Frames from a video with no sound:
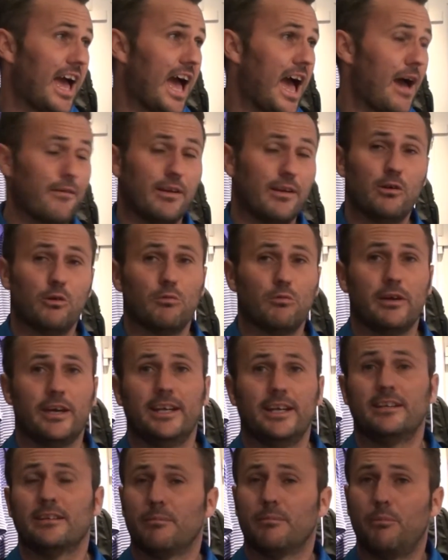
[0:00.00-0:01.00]
have a little
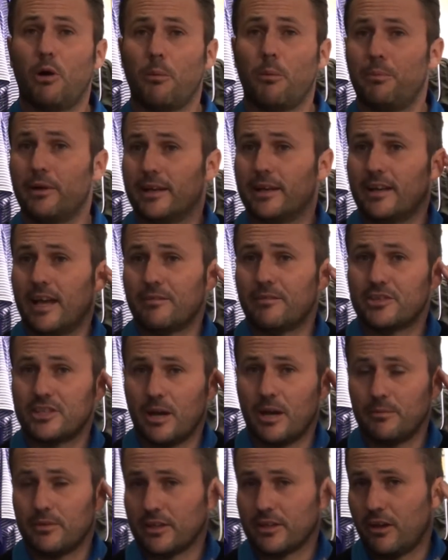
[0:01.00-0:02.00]
read, pop in, have a
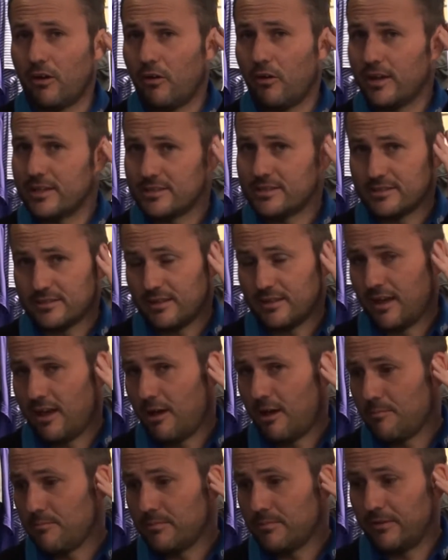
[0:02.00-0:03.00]
chat with the guys.
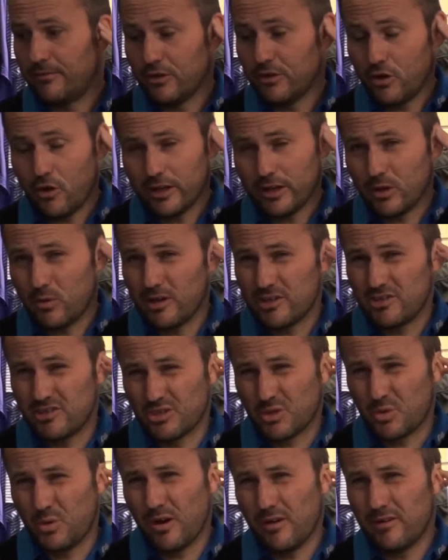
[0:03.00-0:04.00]
If you've got any
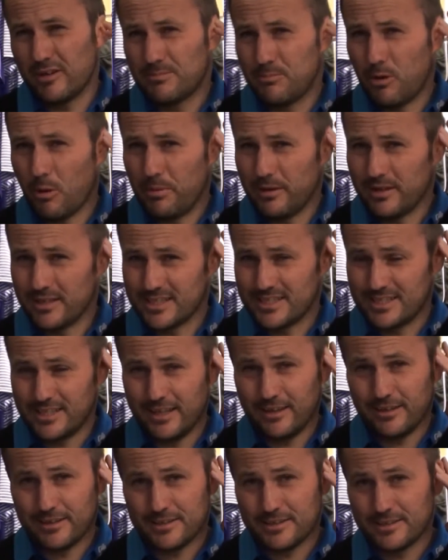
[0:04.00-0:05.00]
questions, queries, pop in and
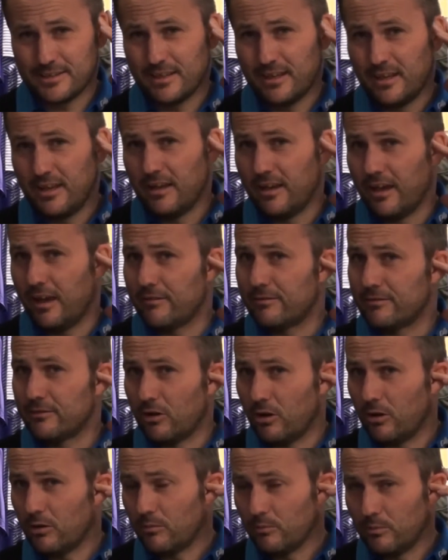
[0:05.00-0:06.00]
see us. If
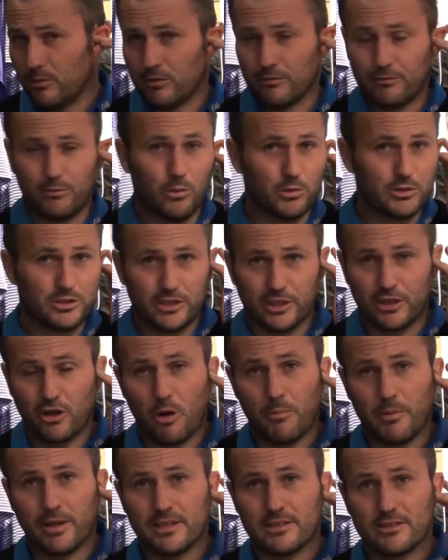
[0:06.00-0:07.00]
not, we look forward to your
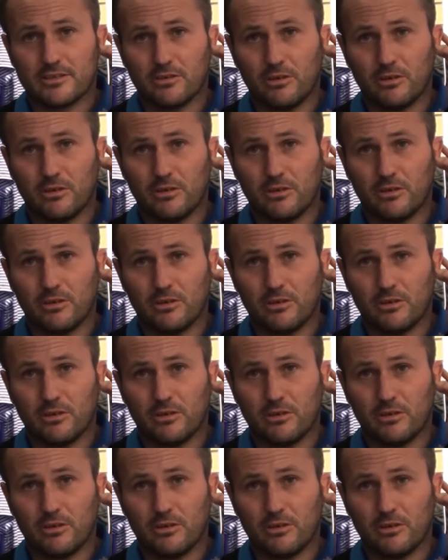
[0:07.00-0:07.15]
comments